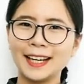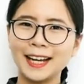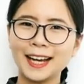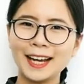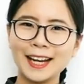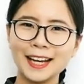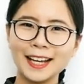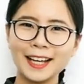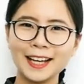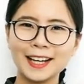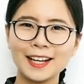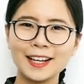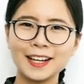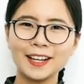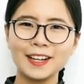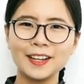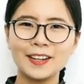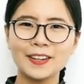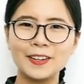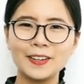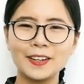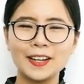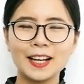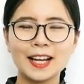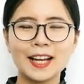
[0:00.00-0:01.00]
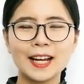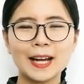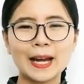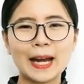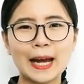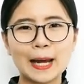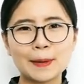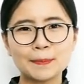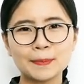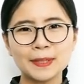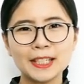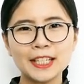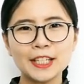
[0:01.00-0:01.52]
Hello,
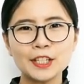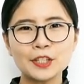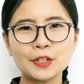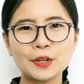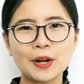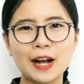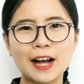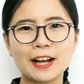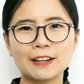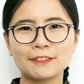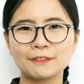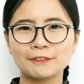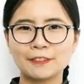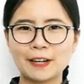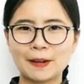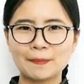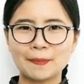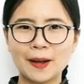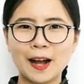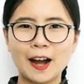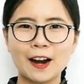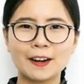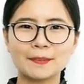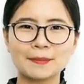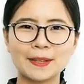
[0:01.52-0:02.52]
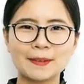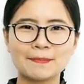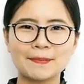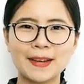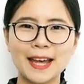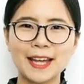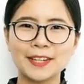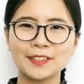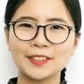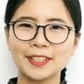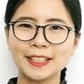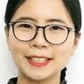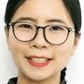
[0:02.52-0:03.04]
I'm Yishuang from
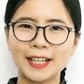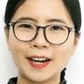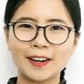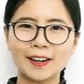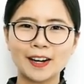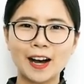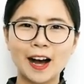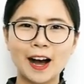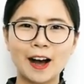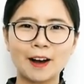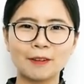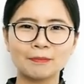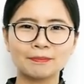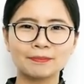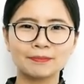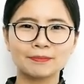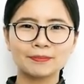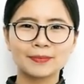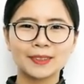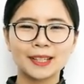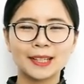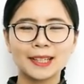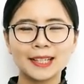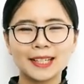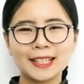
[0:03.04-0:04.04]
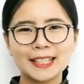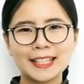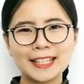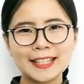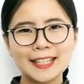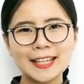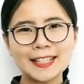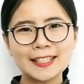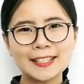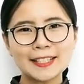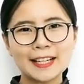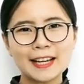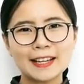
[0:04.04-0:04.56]
HarbinMandarin.com. In
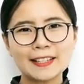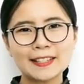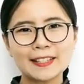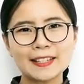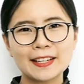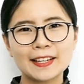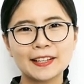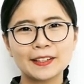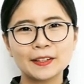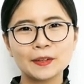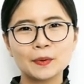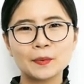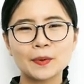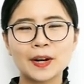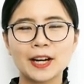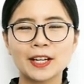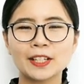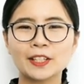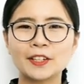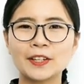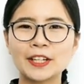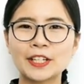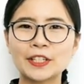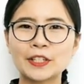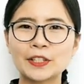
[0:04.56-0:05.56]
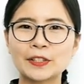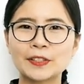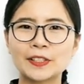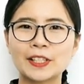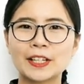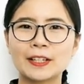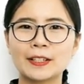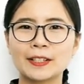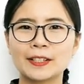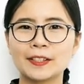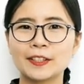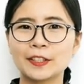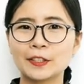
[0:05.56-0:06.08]
this lesson, we're going to
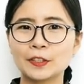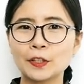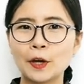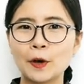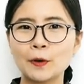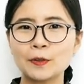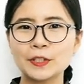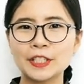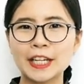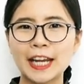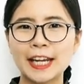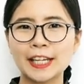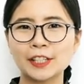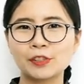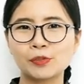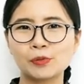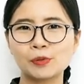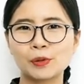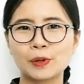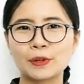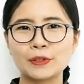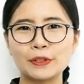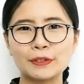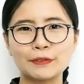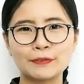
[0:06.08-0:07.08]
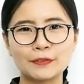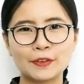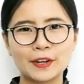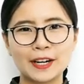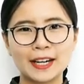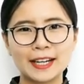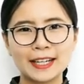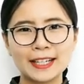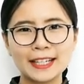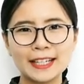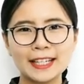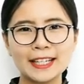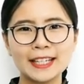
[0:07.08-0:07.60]
learn the tone change rules
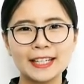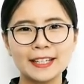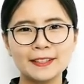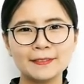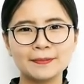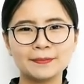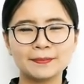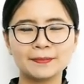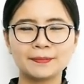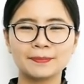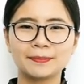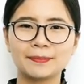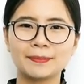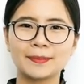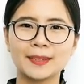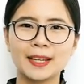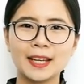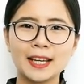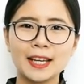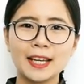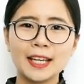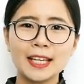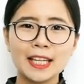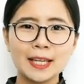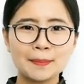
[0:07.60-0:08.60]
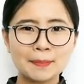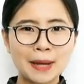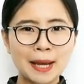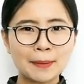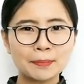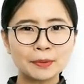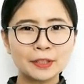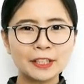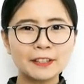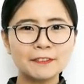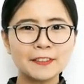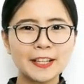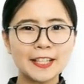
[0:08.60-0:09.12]
for yi. In my
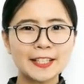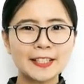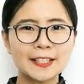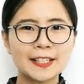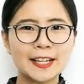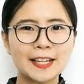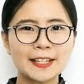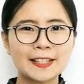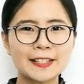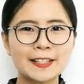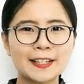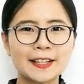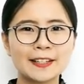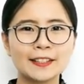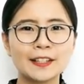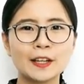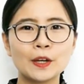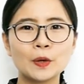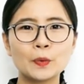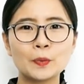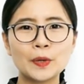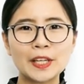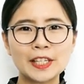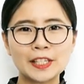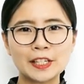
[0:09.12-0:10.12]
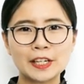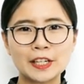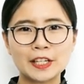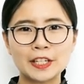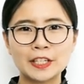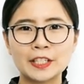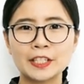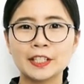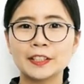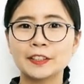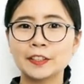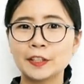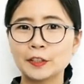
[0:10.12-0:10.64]
previous lesson, we
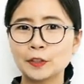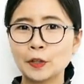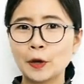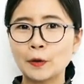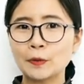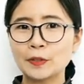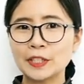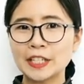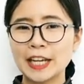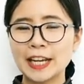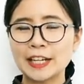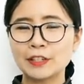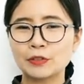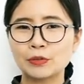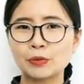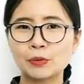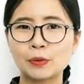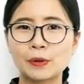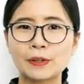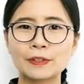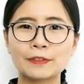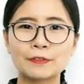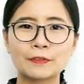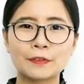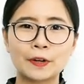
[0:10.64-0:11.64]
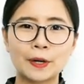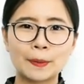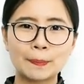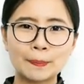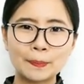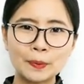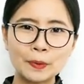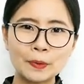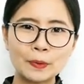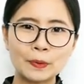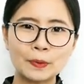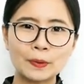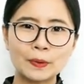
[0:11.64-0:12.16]
learned the tone change rules for
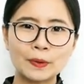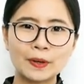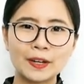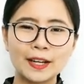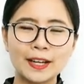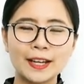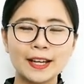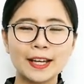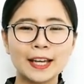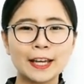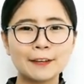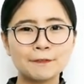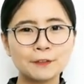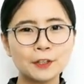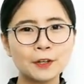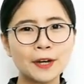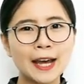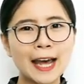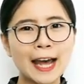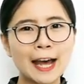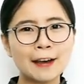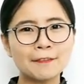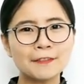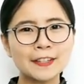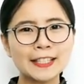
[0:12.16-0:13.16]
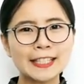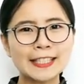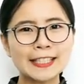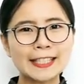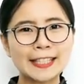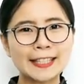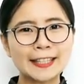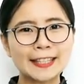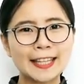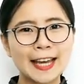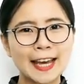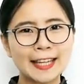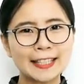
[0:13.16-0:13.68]
bu. If you haven't
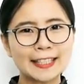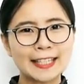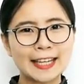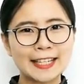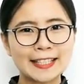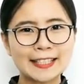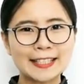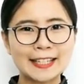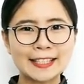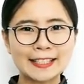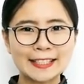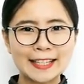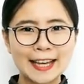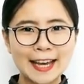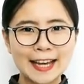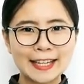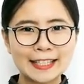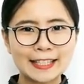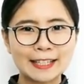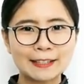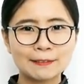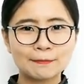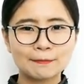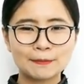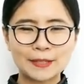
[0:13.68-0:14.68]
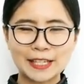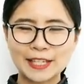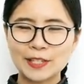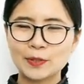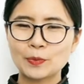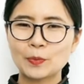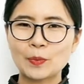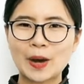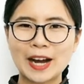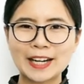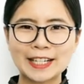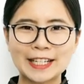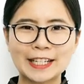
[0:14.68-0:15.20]
seen that lesson yet, please
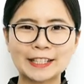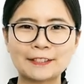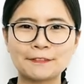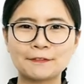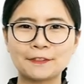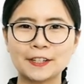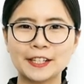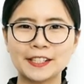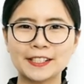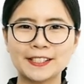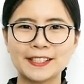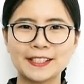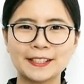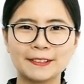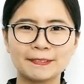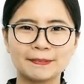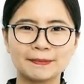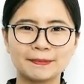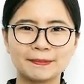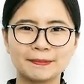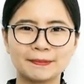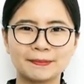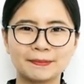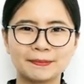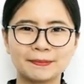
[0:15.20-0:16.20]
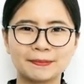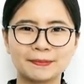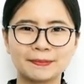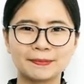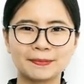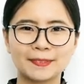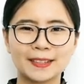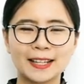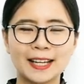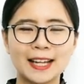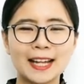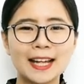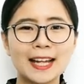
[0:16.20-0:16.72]
watch it first.
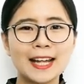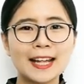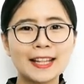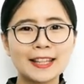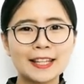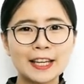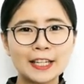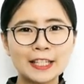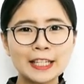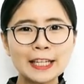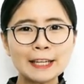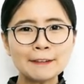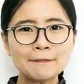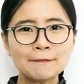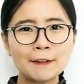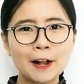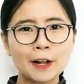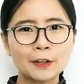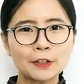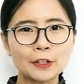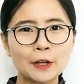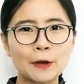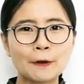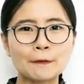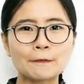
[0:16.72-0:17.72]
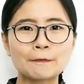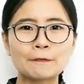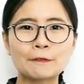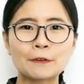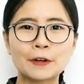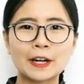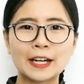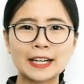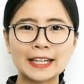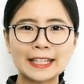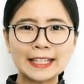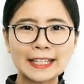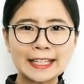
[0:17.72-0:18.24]
The default tone
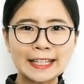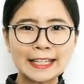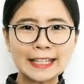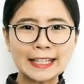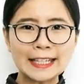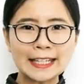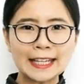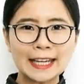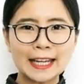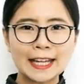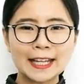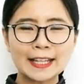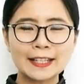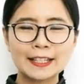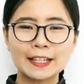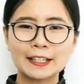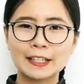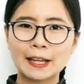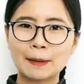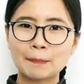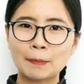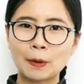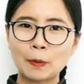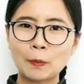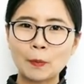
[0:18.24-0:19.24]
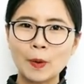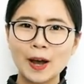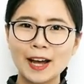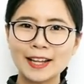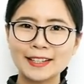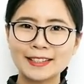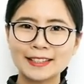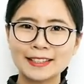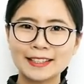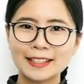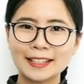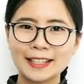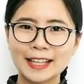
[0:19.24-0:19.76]
for yi, the number
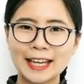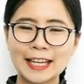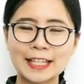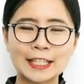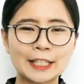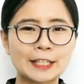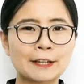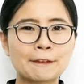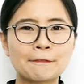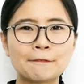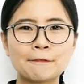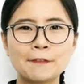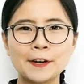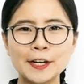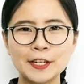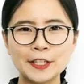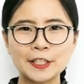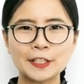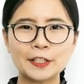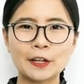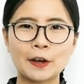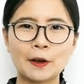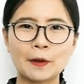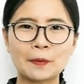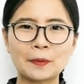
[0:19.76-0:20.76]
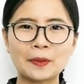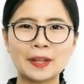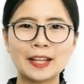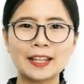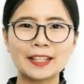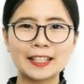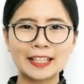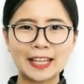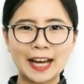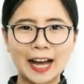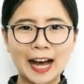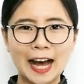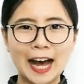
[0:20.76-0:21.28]
one, is the first tone,
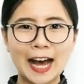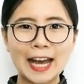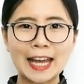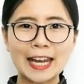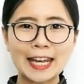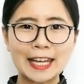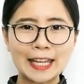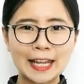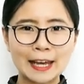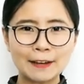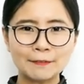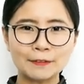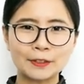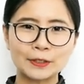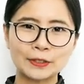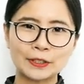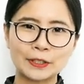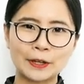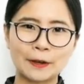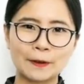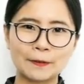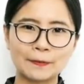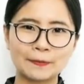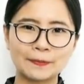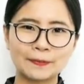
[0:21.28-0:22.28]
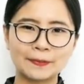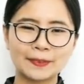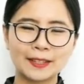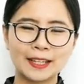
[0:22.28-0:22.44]
the high level tone.